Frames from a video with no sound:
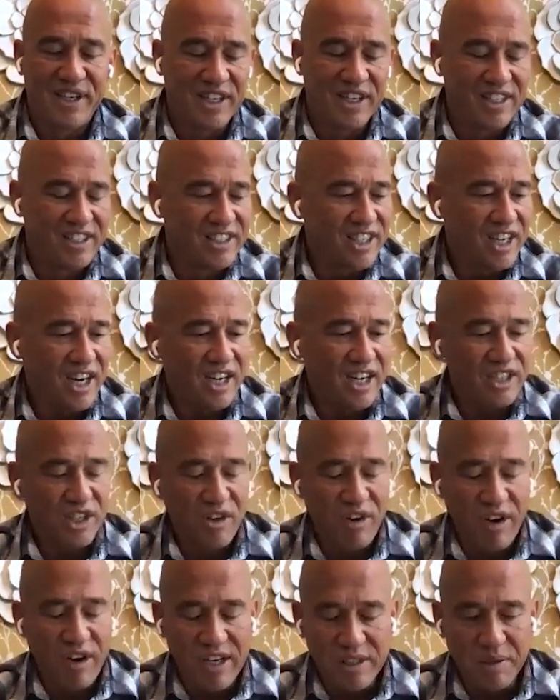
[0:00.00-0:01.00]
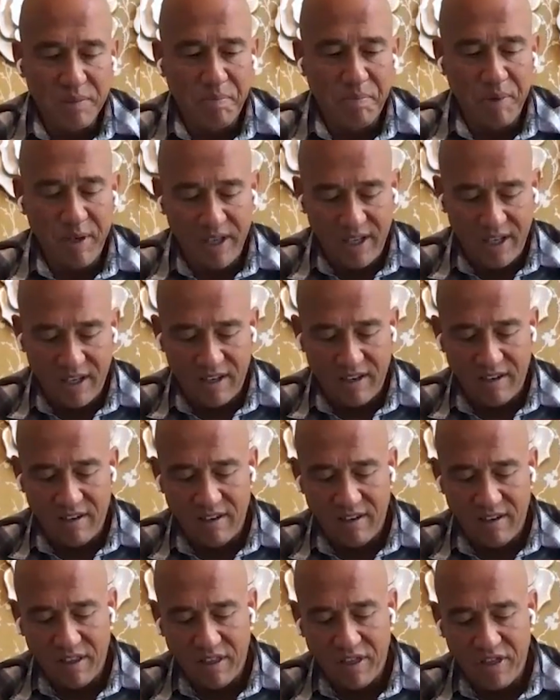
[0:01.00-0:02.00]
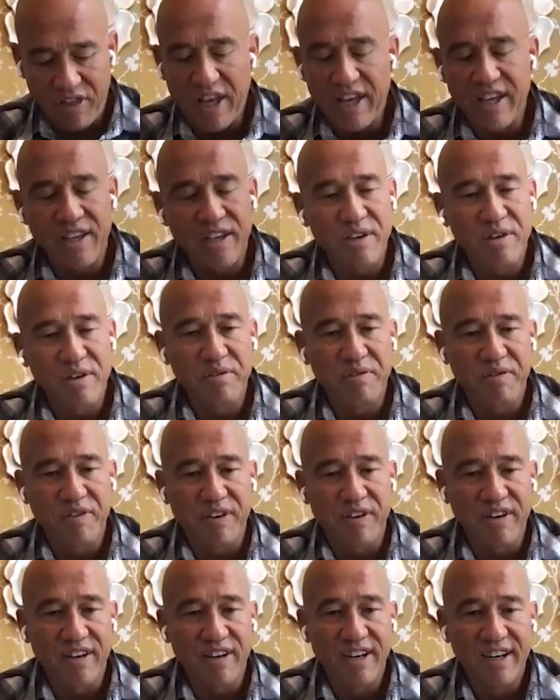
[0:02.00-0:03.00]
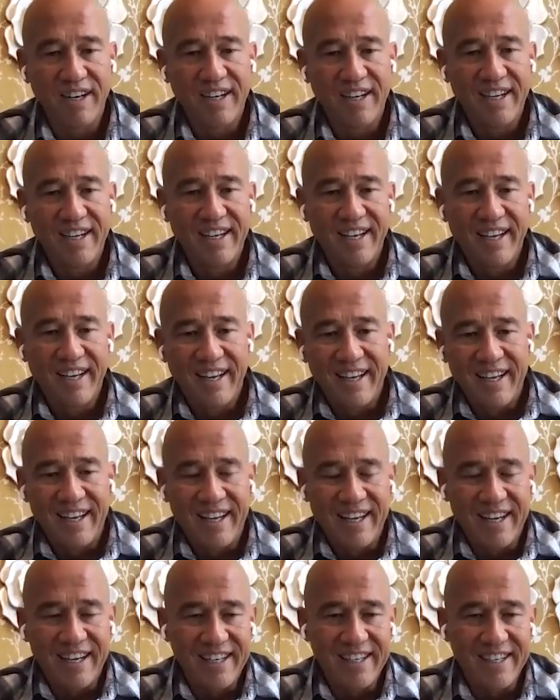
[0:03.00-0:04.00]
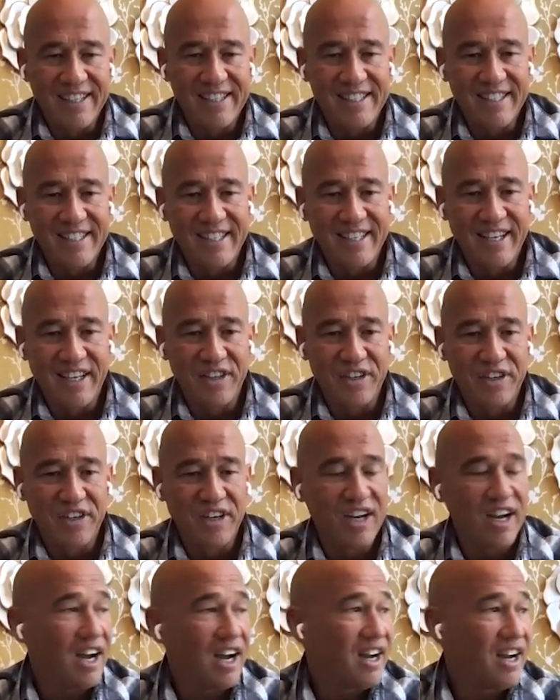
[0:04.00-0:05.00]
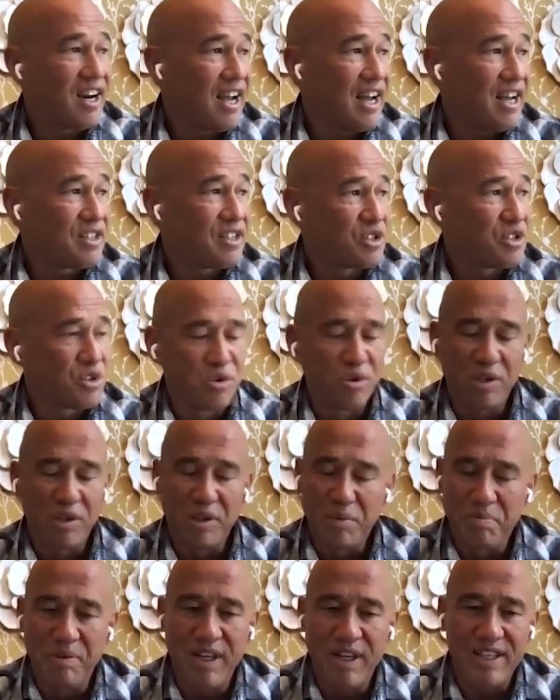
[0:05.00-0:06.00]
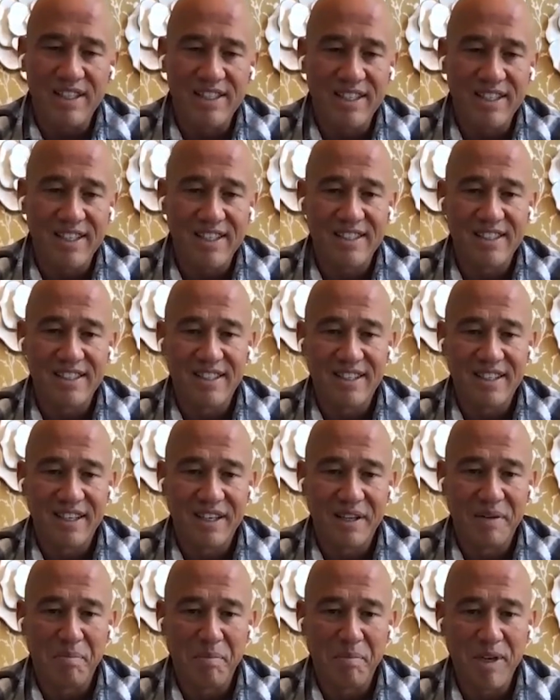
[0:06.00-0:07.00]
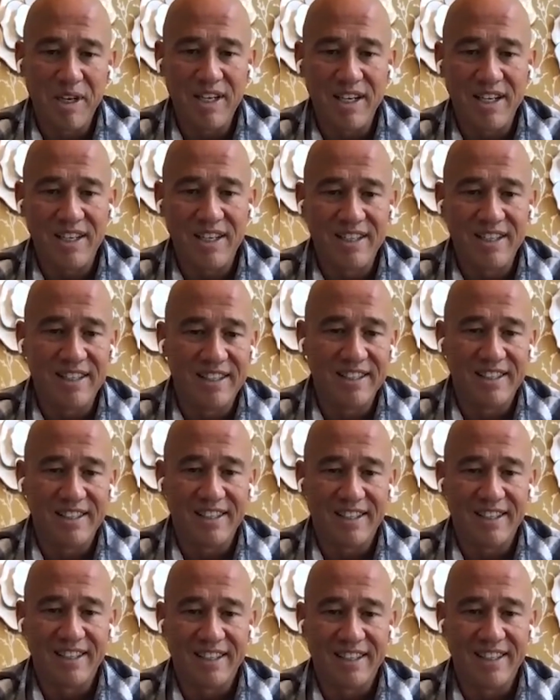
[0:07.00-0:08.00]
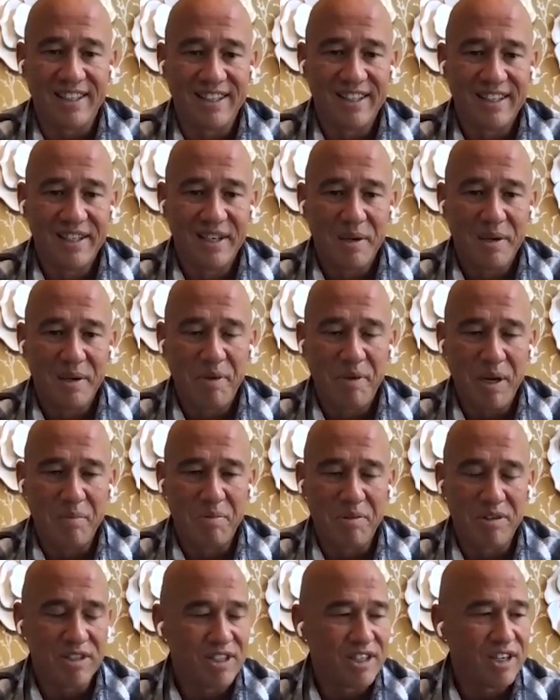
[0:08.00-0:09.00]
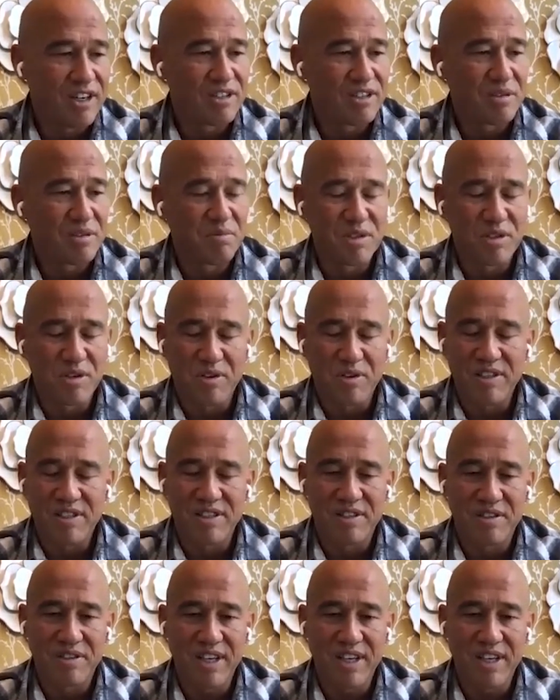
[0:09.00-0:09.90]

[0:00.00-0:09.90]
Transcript: Good, Josh. Great to be here. Thank you for getting us together. God has truly blessed us in meeting and being able to share some stories.